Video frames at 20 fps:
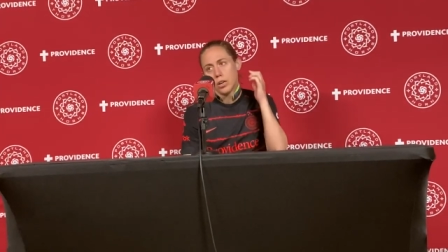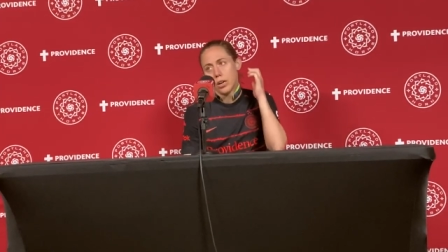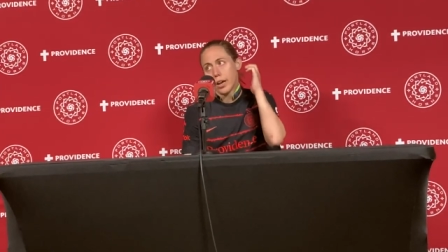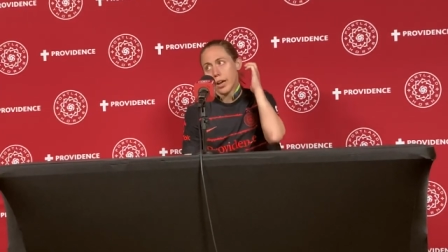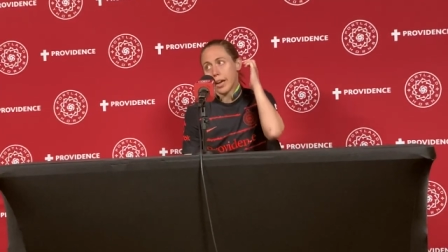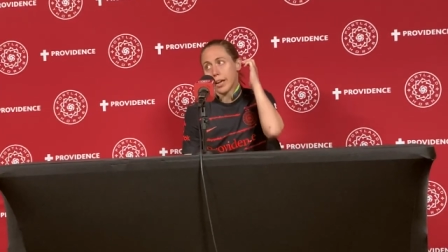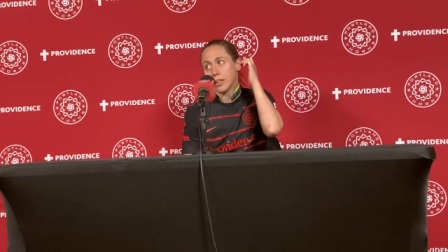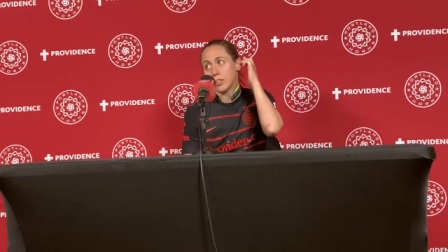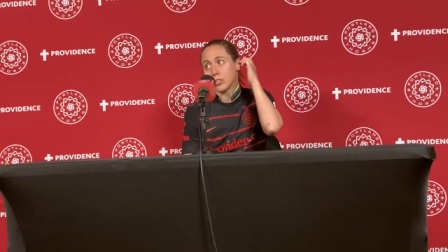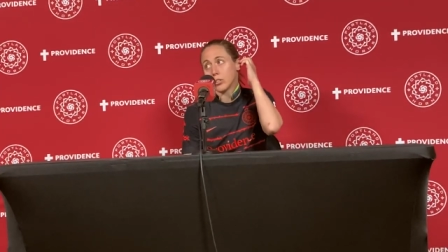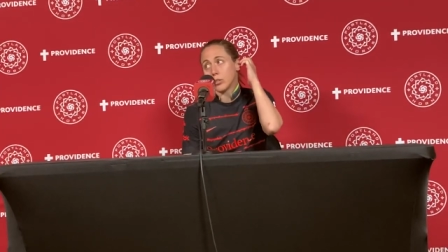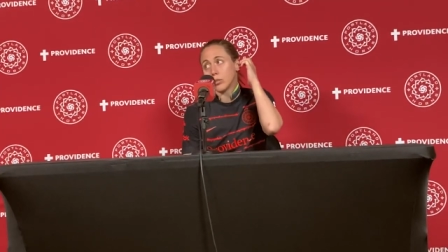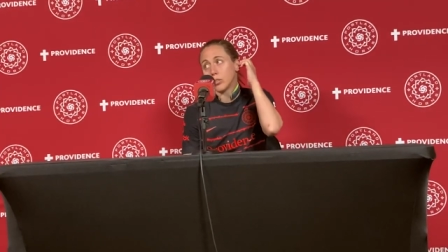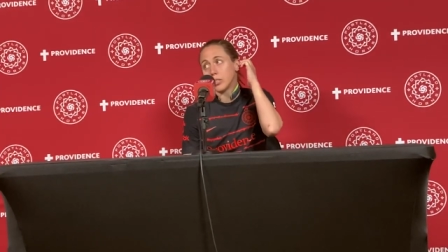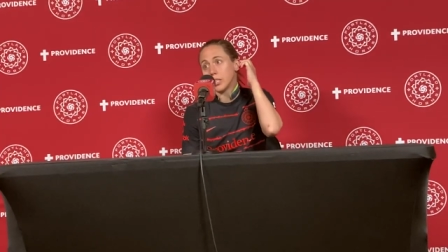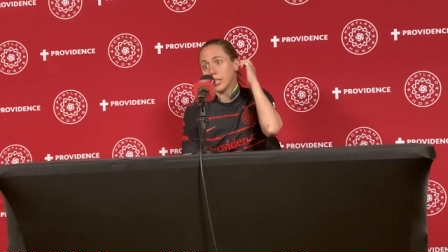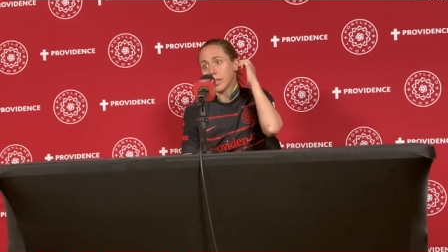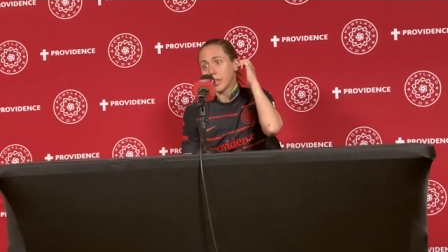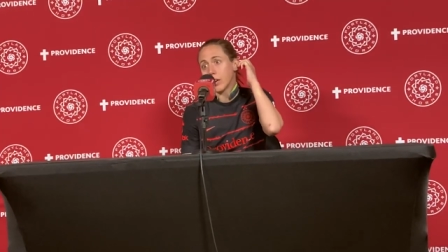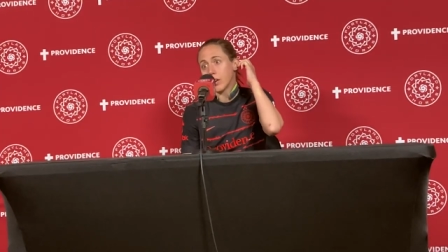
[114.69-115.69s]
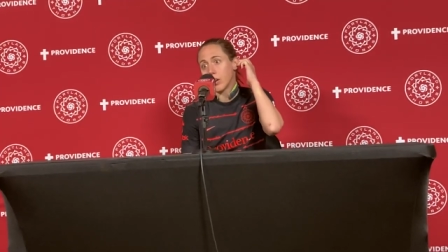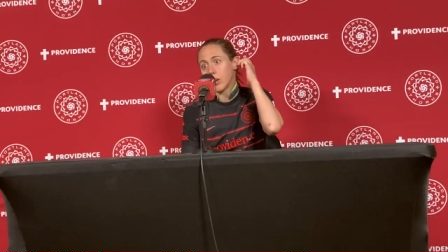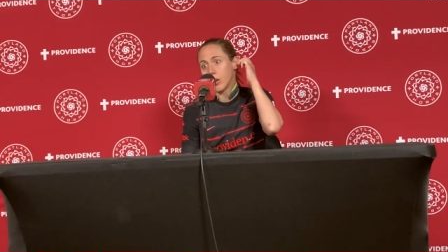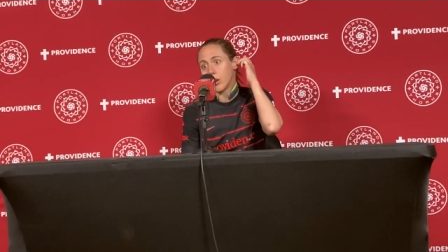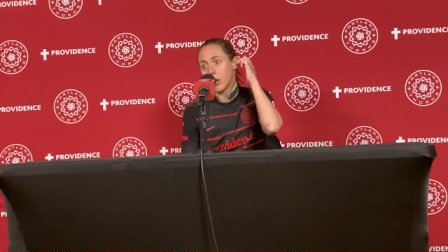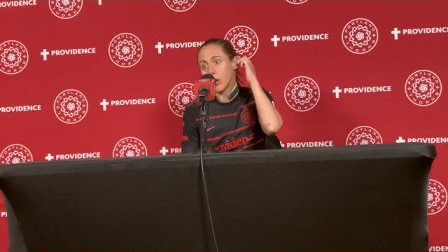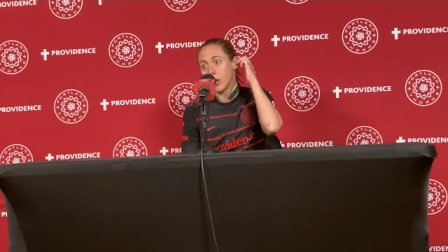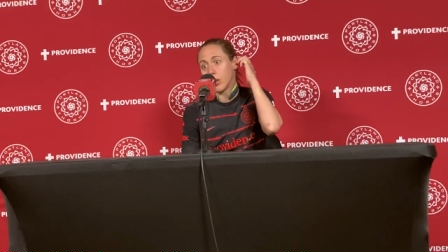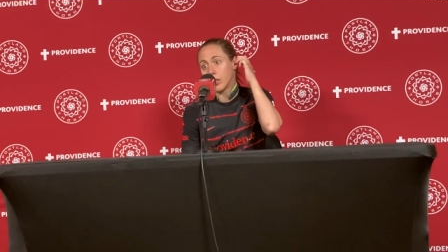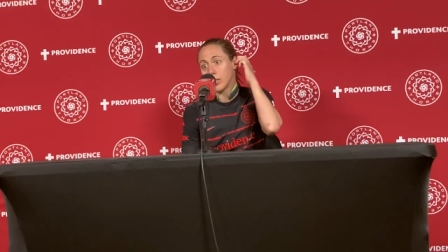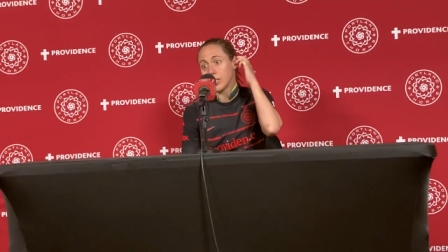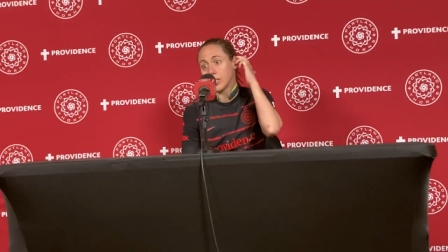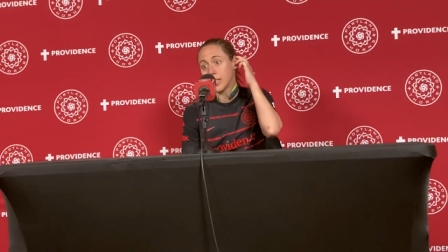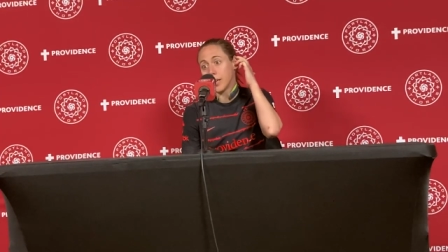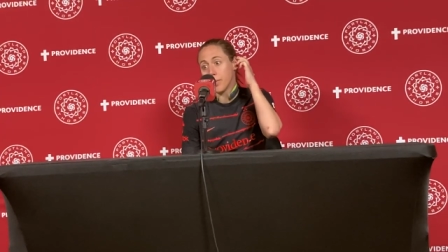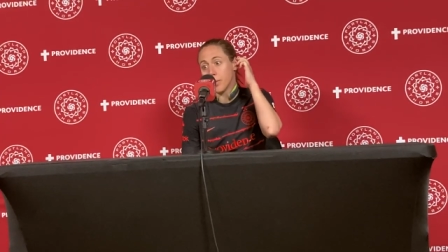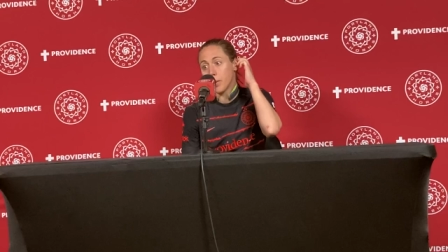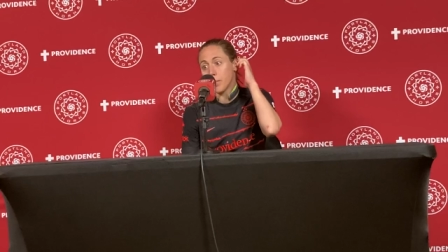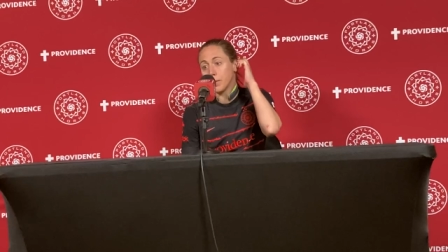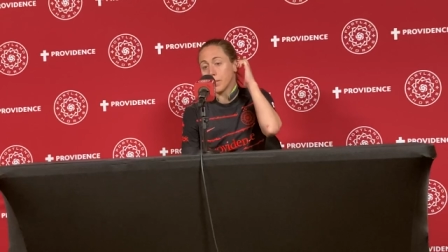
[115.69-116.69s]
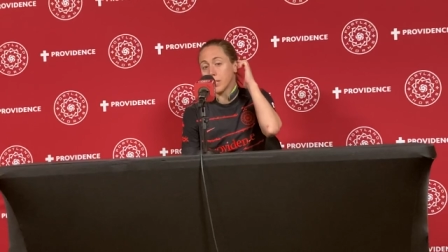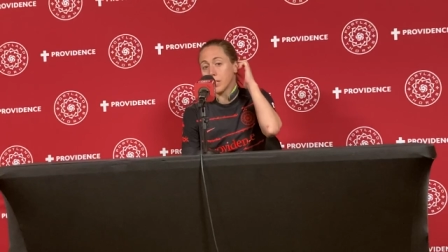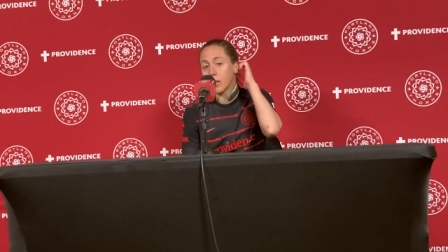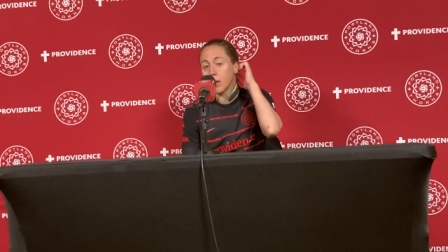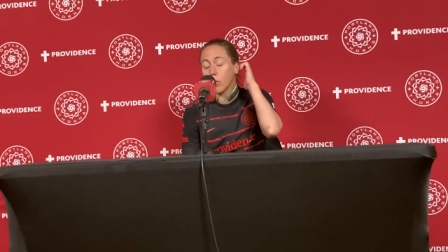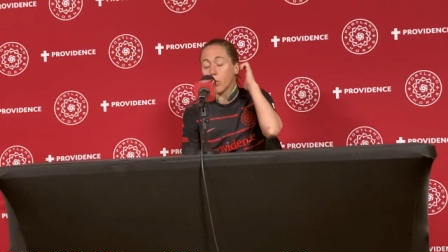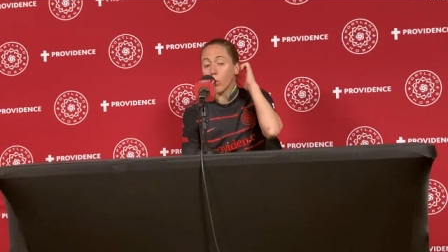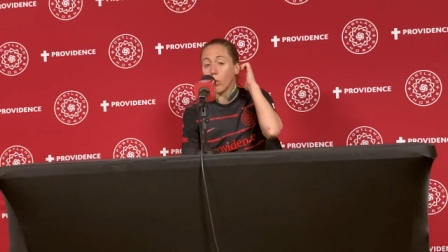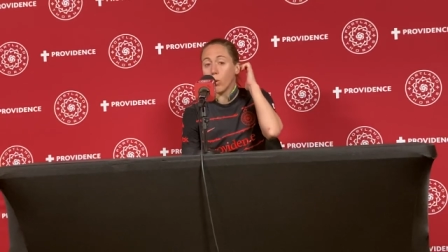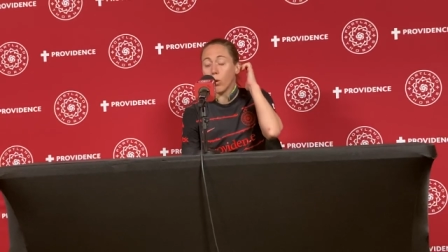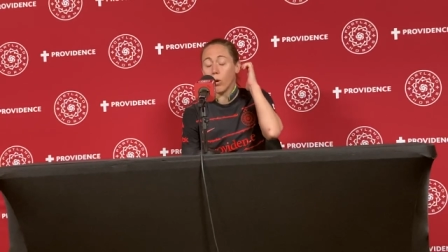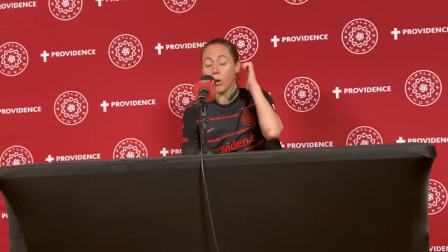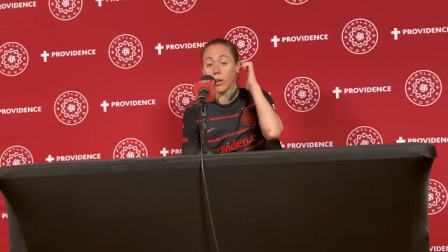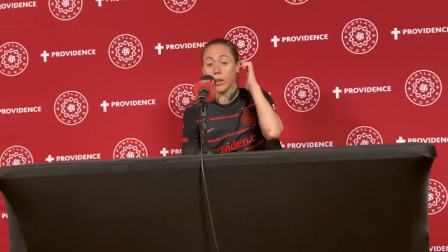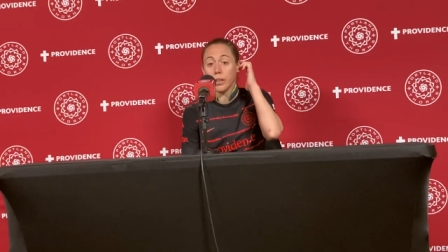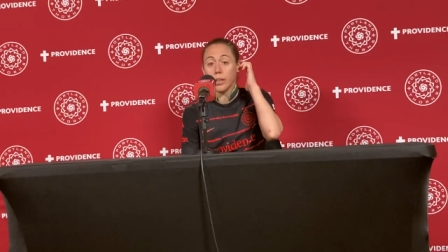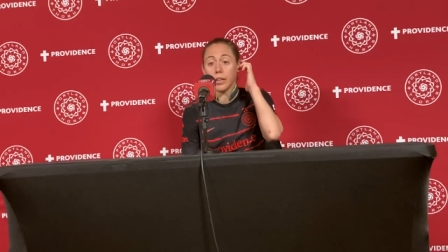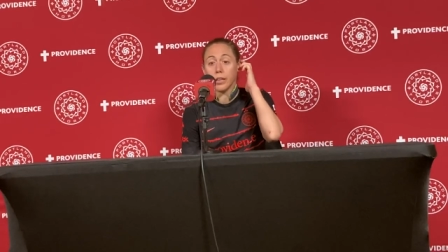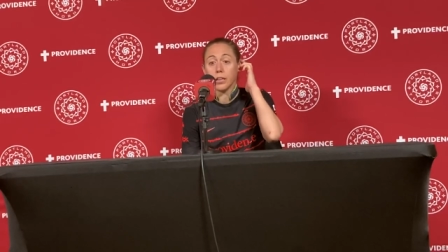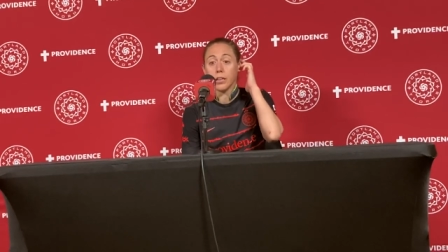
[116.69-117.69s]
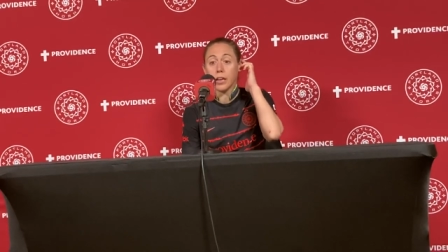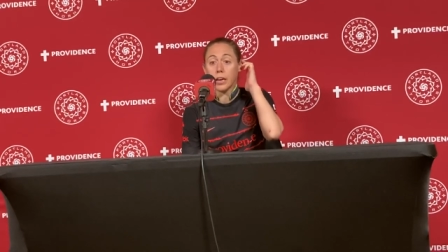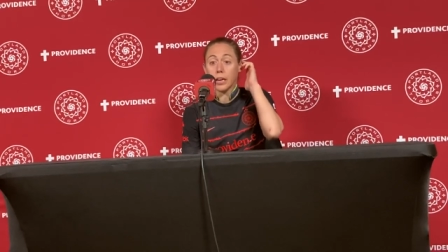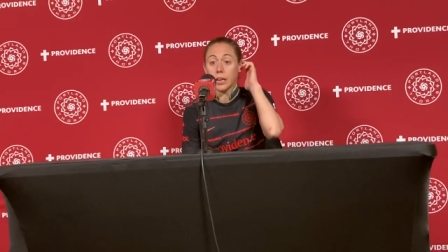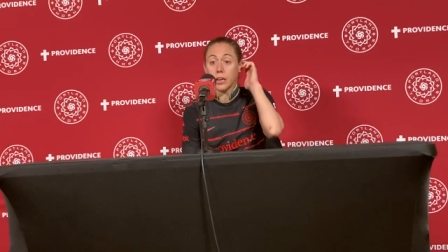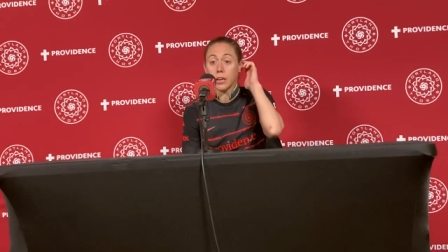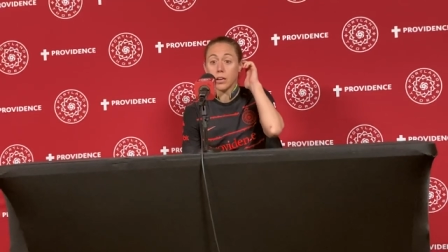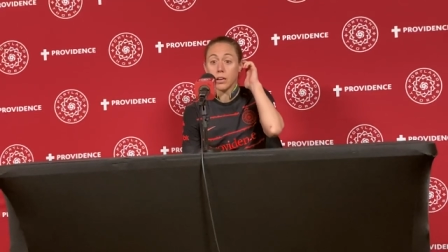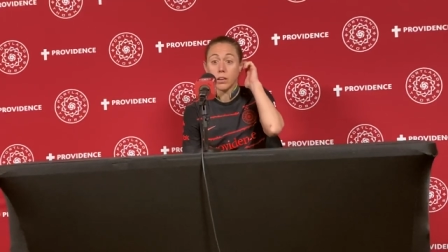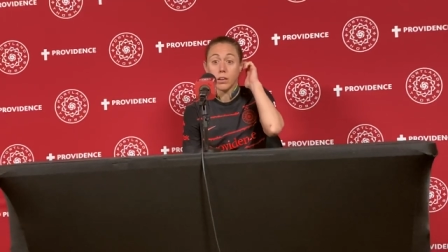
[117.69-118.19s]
And so seeing her step up into that role and then, like,